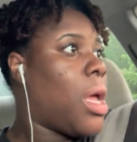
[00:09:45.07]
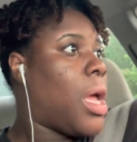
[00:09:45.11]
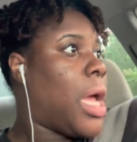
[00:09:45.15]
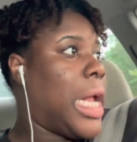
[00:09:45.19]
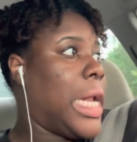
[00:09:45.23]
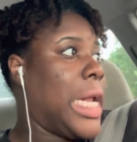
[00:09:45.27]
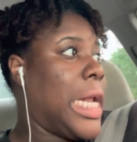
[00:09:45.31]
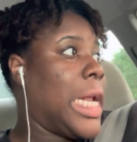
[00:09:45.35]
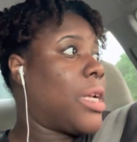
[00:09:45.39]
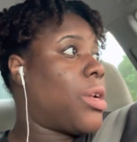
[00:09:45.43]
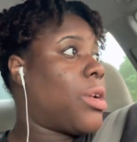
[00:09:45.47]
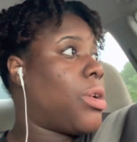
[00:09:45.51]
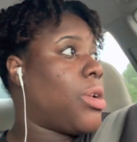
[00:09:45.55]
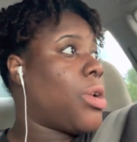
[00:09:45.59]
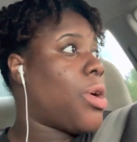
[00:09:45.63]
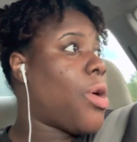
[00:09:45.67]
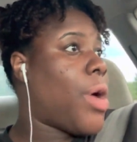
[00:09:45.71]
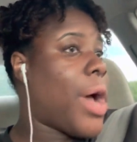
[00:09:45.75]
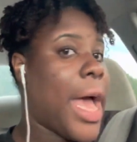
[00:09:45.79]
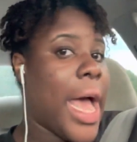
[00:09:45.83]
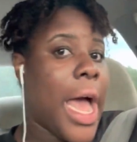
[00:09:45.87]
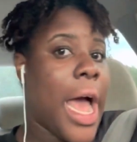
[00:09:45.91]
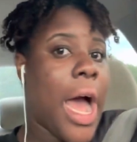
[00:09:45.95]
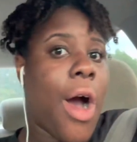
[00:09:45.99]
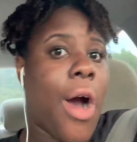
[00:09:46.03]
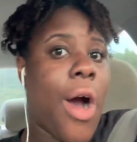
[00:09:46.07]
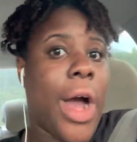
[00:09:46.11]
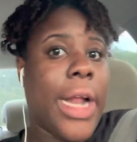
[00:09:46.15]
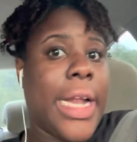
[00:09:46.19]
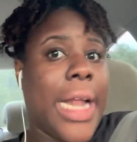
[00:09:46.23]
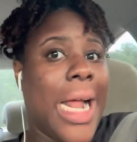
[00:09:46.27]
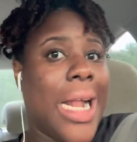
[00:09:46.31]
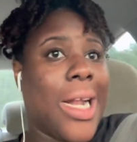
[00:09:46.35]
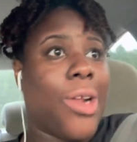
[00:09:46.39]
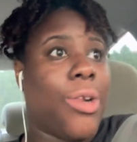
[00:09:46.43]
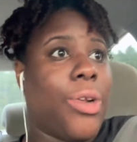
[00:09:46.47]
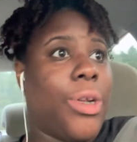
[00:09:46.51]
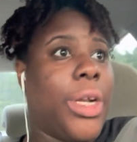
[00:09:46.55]
And I don't know how, and
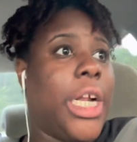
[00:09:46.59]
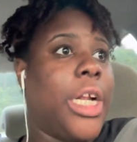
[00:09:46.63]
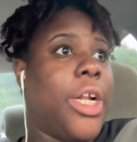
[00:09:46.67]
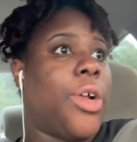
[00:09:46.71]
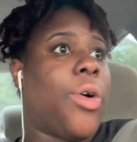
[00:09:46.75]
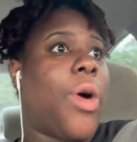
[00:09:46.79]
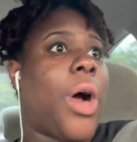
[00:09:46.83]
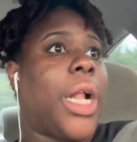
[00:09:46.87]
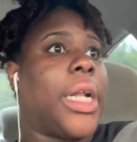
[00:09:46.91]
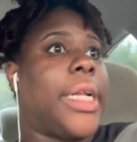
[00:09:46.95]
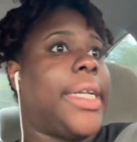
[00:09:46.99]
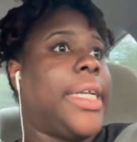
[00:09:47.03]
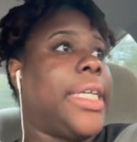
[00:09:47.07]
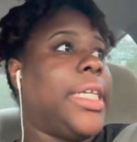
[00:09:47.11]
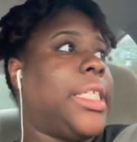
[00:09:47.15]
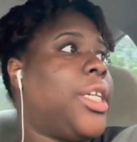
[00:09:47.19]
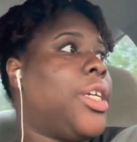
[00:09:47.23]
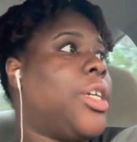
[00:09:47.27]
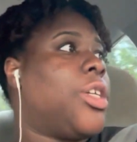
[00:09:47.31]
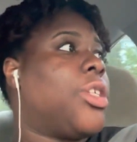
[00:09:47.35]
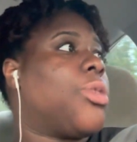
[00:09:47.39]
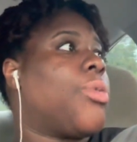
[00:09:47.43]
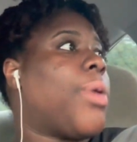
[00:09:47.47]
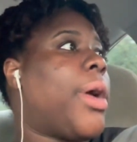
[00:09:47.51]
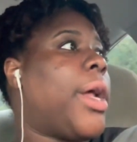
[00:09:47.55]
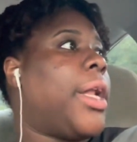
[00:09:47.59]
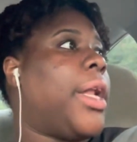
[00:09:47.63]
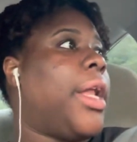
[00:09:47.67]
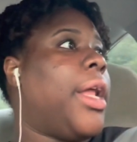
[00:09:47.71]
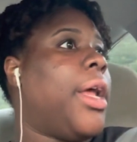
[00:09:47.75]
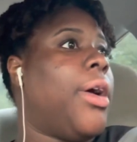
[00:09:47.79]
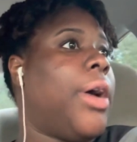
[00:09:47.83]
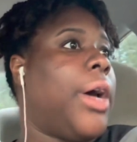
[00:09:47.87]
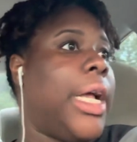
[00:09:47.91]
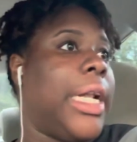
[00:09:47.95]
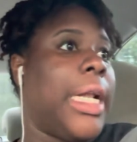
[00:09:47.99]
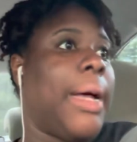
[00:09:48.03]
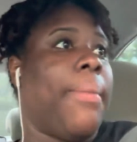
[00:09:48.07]
I don't need to know all the details right
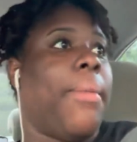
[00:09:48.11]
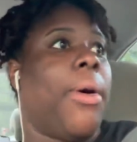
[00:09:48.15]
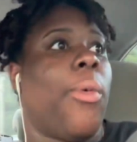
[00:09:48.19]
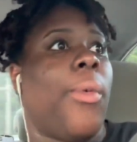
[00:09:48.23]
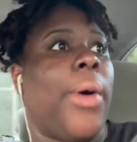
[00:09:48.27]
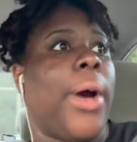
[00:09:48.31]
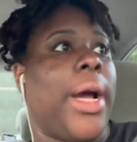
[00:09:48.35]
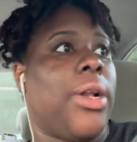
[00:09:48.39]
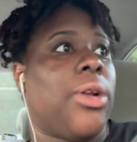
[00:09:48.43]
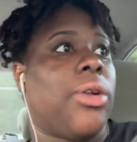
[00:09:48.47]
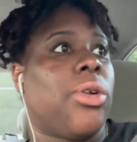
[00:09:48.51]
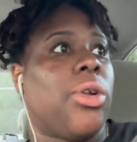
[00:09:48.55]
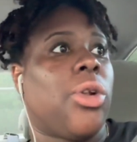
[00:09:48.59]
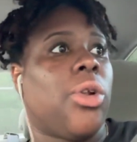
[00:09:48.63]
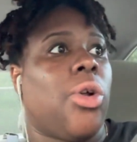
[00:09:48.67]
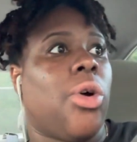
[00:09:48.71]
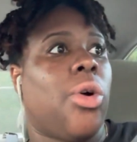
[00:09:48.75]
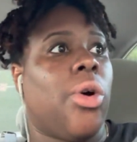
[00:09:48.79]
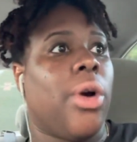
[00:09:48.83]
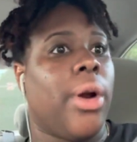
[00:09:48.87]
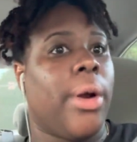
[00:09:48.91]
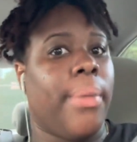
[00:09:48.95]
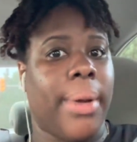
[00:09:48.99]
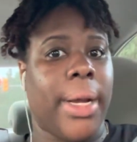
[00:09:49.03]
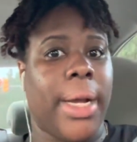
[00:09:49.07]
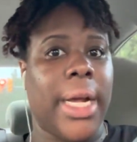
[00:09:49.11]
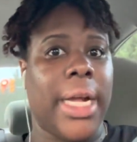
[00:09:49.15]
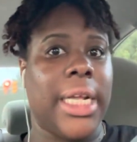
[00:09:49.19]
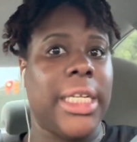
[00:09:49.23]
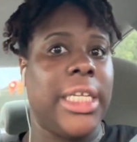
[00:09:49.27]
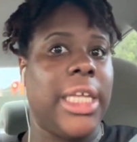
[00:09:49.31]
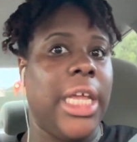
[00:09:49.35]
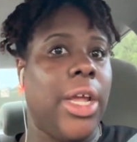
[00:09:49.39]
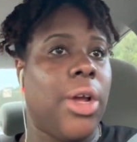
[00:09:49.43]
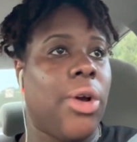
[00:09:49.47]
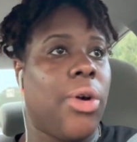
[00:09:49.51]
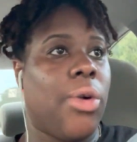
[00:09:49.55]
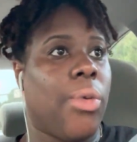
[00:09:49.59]
now. And I'm going to wait on the Lord, because
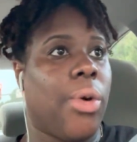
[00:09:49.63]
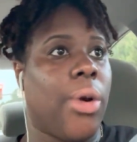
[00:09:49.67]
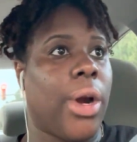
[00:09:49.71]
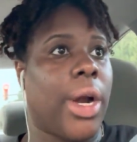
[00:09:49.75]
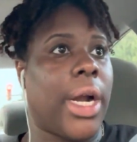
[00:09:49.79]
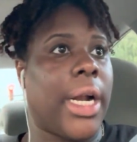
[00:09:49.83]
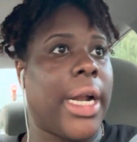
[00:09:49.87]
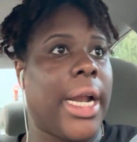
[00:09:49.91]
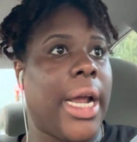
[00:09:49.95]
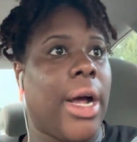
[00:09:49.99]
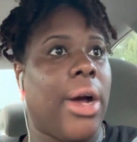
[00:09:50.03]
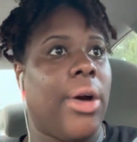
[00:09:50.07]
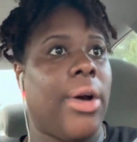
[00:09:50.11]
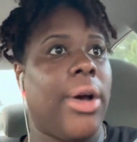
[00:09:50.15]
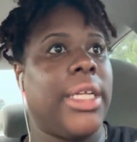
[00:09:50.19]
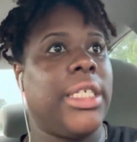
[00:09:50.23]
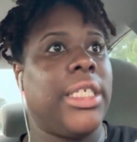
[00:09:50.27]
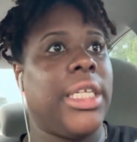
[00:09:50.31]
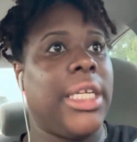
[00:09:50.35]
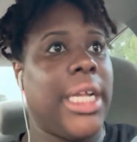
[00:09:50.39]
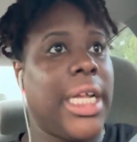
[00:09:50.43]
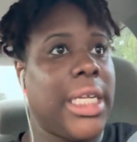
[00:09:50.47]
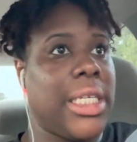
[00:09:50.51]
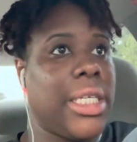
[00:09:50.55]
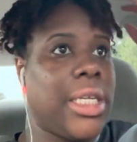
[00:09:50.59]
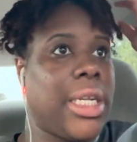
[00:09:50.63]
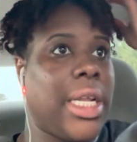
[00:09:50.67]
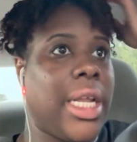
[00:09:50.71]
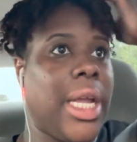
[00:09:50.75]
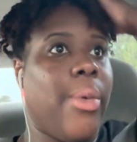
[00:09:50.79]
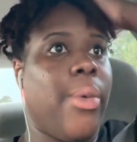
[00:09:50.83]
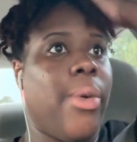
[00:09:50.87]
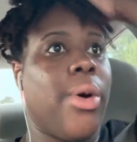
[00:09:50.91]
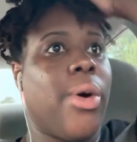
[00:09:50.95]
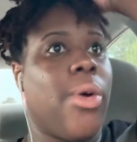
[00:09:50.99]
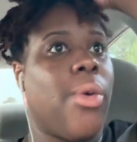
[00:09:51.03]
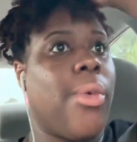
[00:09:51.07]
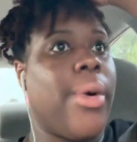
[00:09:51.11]
he's going to work it out. And see, that's the thing.
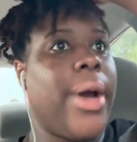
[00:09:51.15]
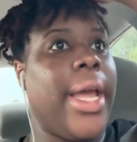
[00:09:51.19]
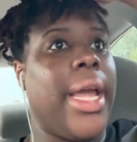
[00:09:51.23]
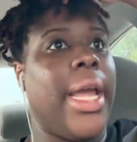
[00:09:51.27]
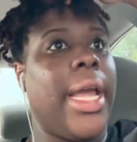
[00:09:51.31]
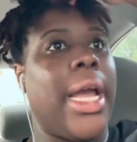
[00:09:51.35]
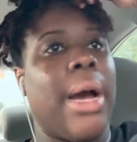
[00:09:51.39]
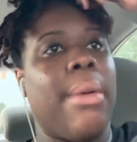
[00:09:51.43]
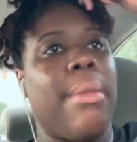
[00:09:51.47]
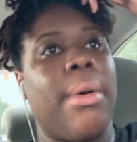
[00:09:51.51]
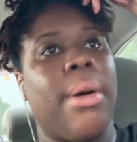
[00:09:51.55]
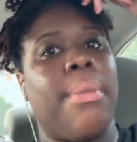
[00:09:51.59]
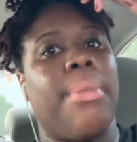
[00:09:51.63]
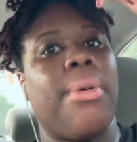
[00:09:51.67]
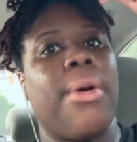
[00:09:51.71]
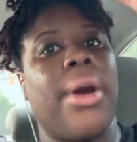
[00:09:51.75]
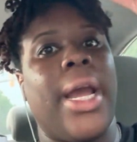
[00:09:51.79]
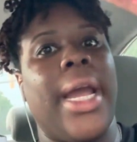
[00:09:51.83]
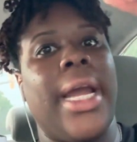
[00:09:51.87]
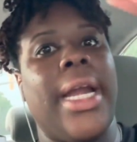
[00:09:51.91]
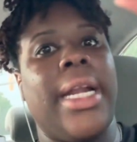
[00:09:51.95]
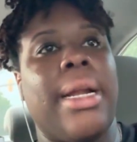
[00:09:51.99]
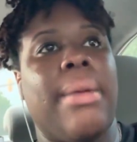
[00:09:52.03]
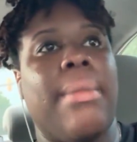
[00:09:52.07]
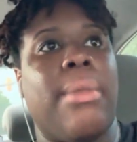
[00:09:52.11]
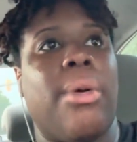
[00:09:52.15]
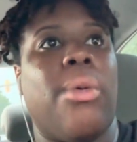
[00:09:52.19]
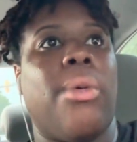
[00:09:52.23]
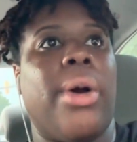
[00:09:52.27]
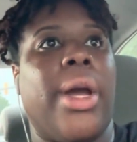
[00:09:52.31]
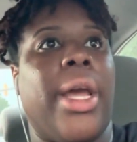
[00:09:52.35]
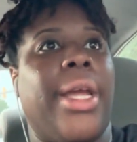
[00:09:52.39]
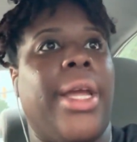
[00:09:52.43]
We're going to wait. I'm going to pray and I'm going